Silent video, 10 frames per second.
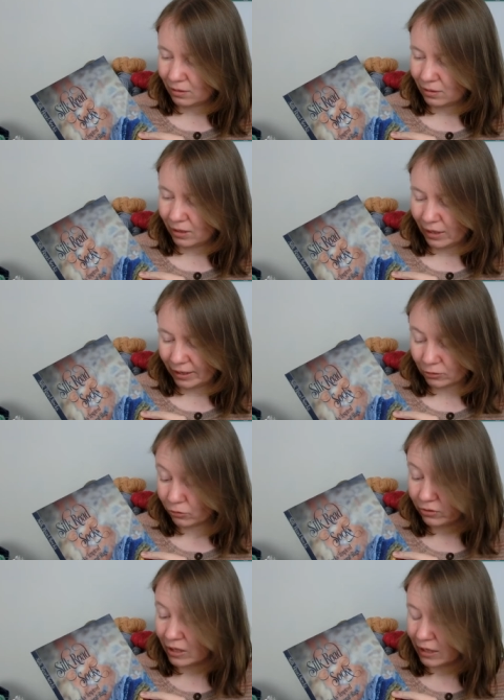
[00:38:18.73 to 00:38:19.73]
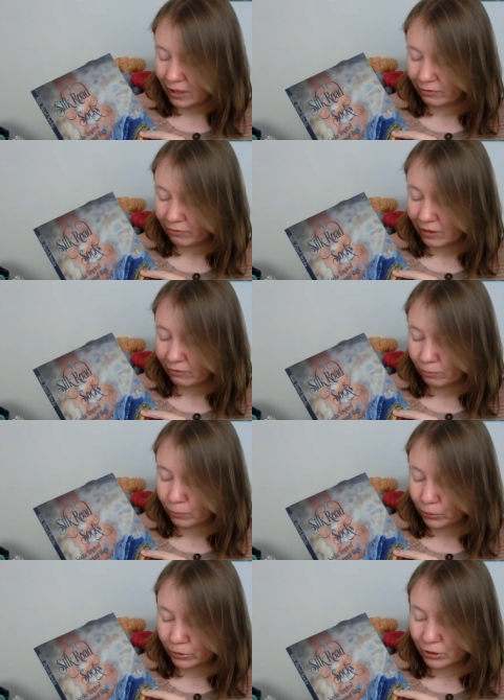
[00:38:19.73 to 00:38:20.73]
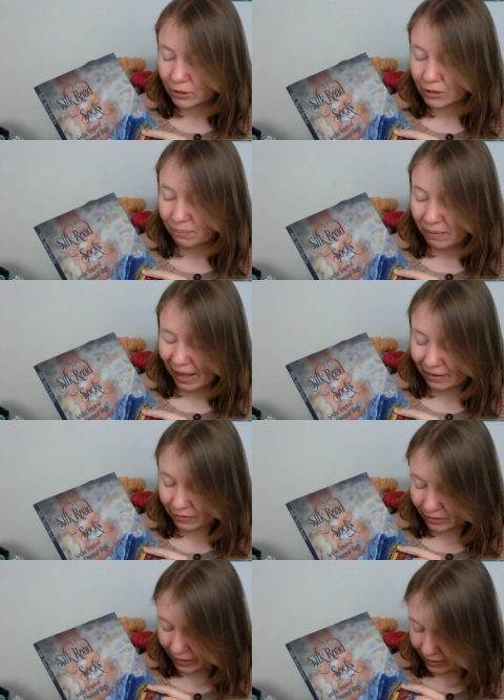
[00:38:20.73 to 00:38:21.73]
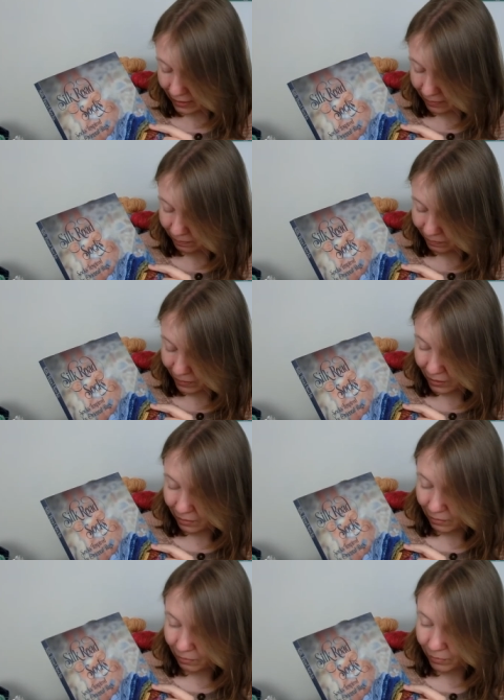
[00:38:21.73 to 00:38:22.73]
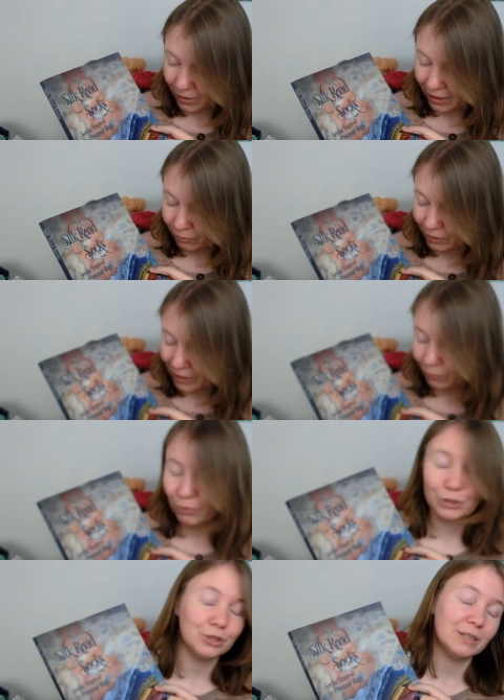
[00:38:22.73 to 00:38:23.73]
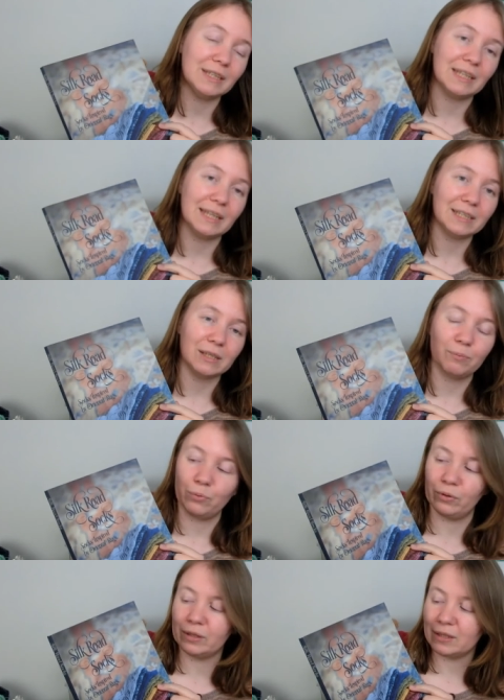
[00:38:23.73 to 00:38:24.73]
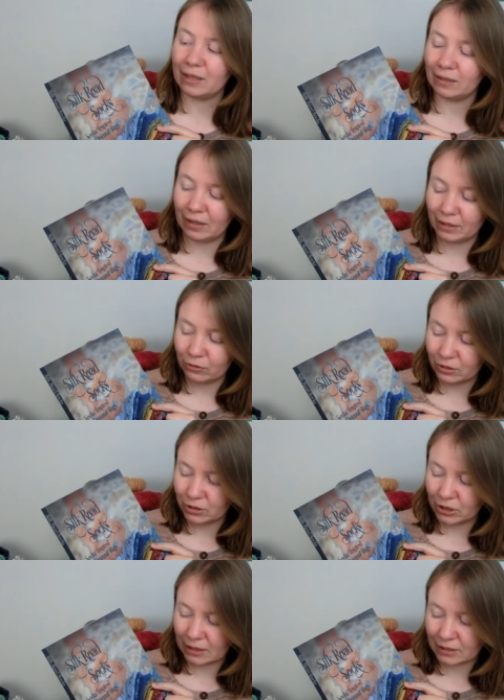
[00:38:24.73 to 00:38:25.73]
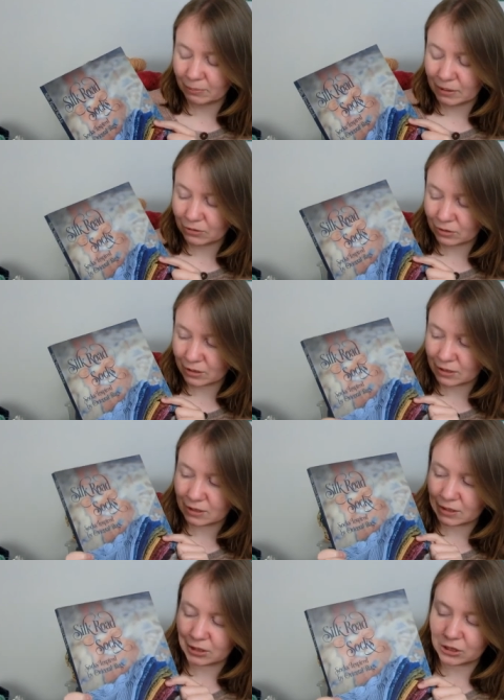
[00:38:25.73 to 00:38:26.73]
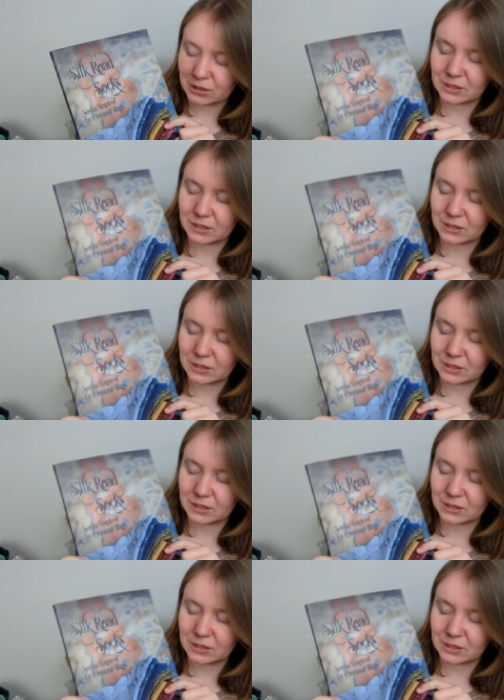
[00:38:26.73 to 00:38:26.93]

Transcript: I don't think I've even purchased the pattern yet but I really want to knit it at some point. And I know that she has some intricate stitches,